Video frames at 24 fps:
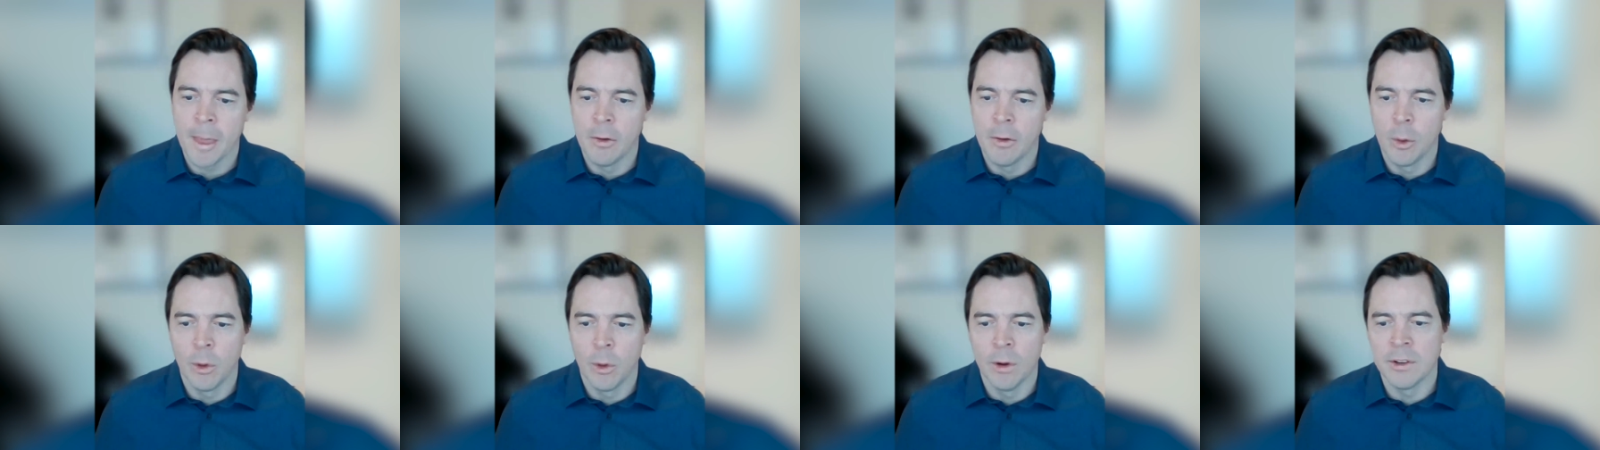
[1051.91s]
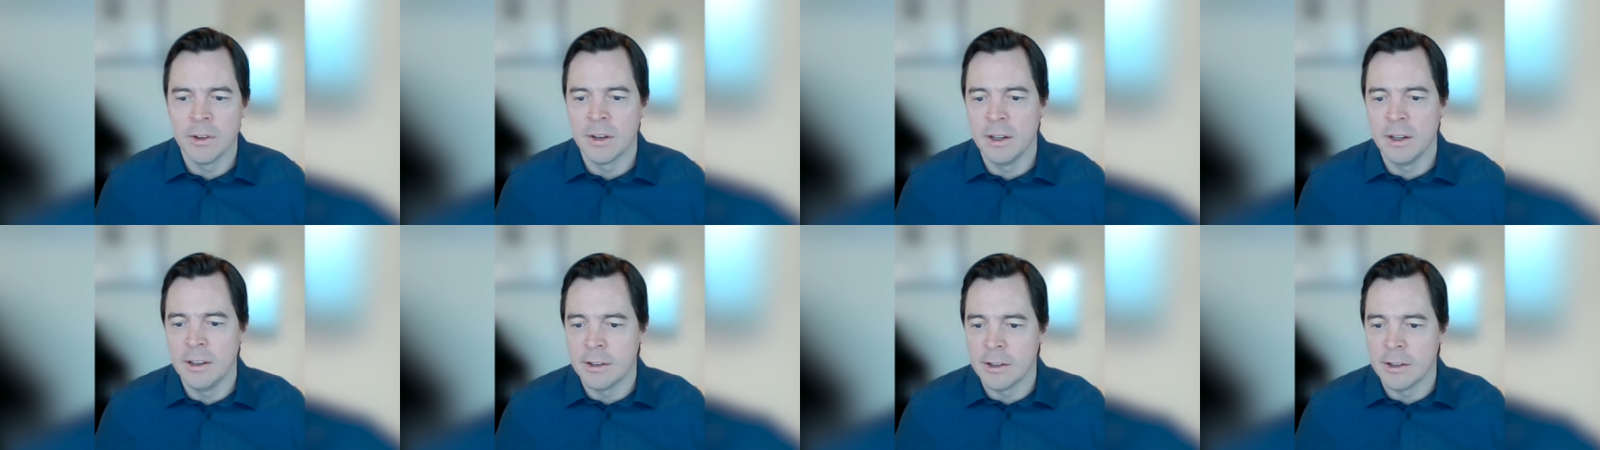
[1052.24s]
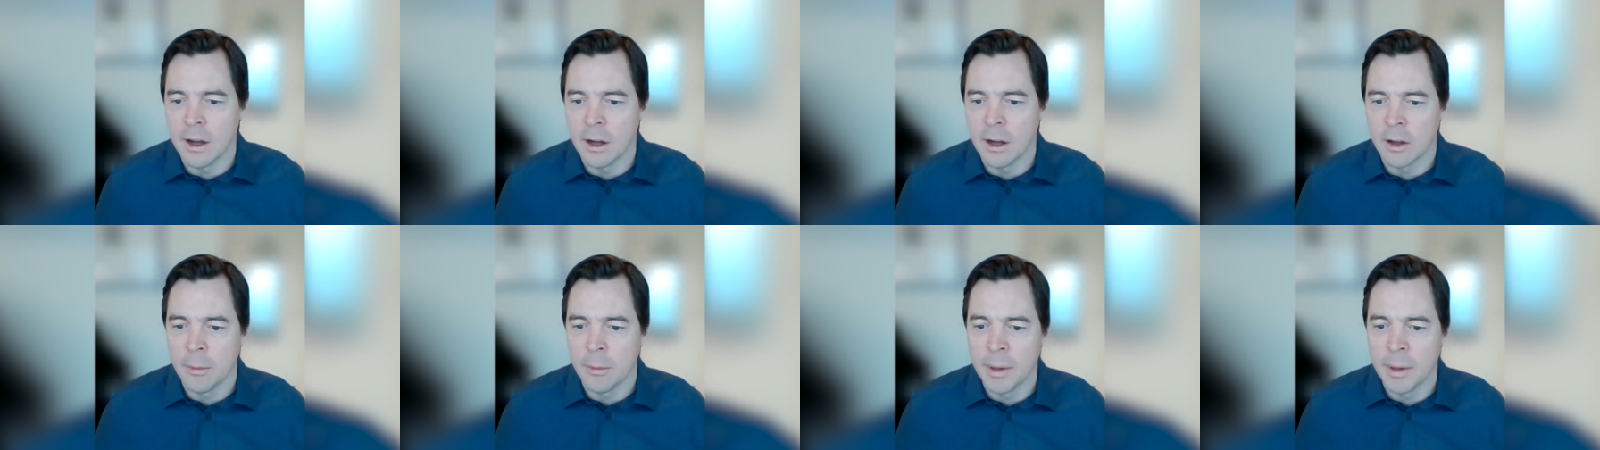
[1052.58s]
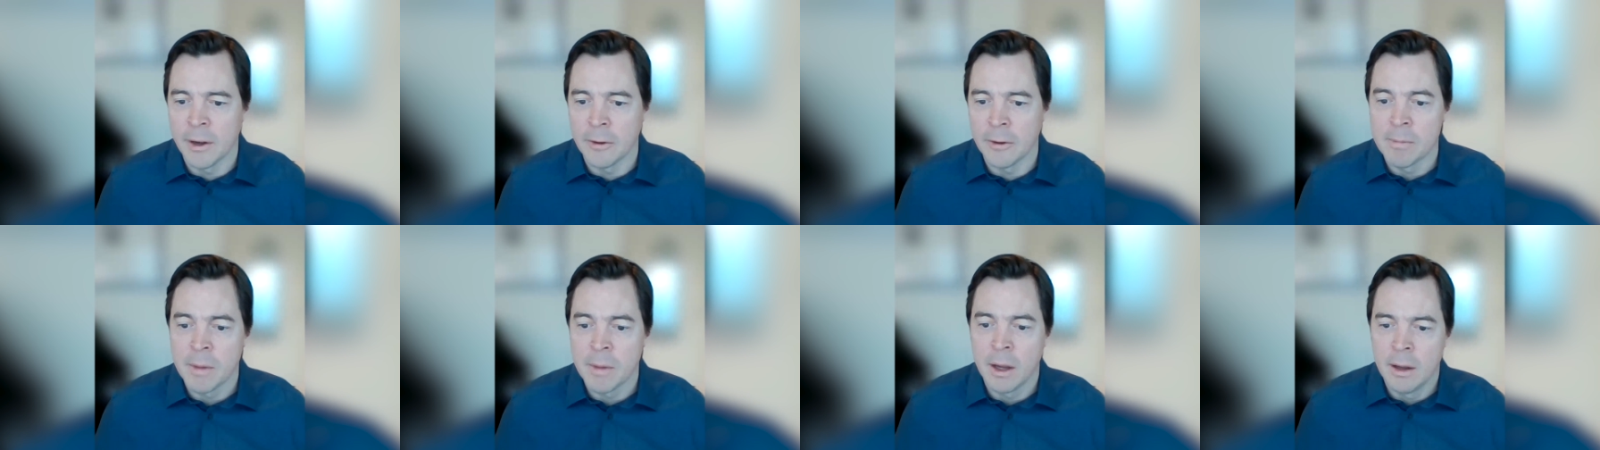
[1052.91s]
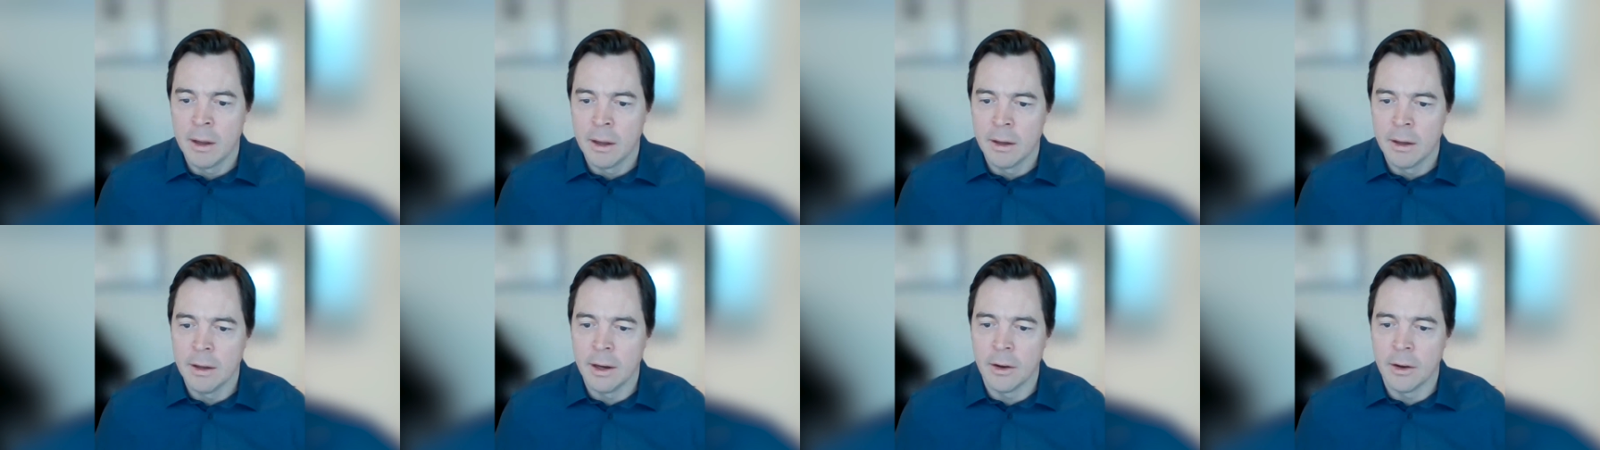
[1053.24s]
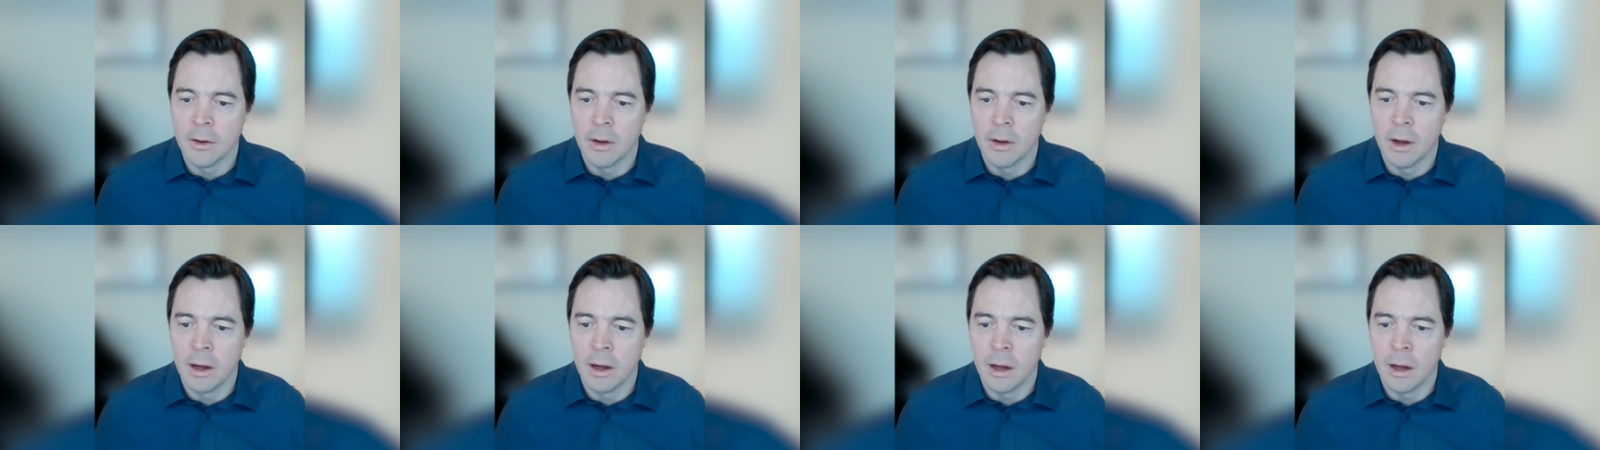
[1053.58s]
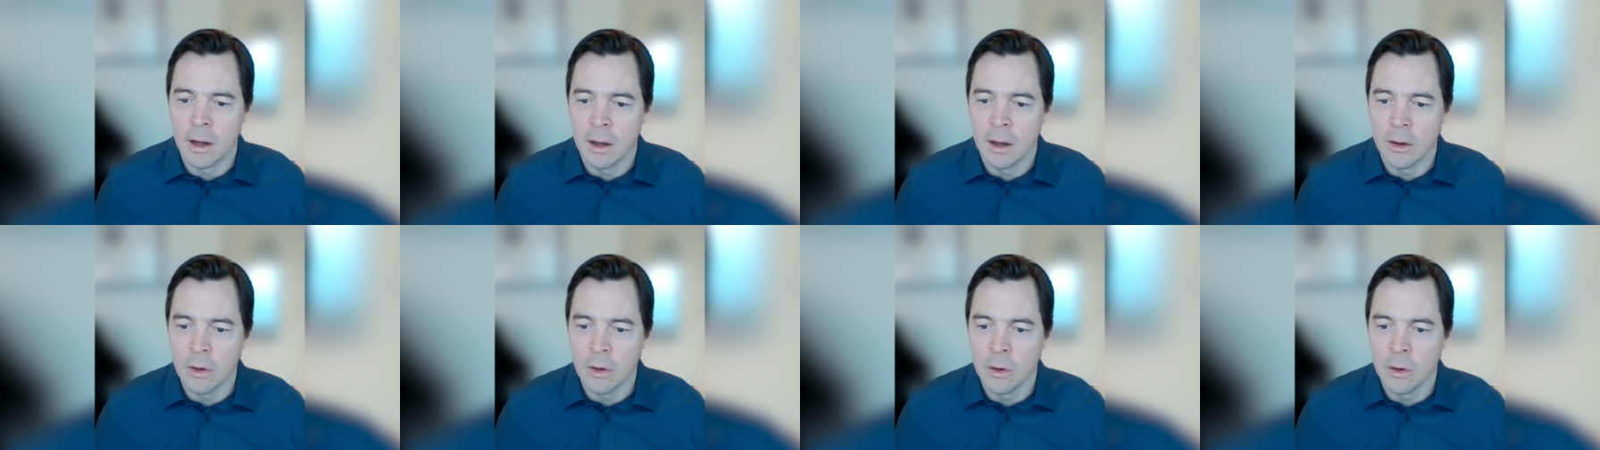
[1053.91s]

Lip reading: there wasn't any talk about, you know,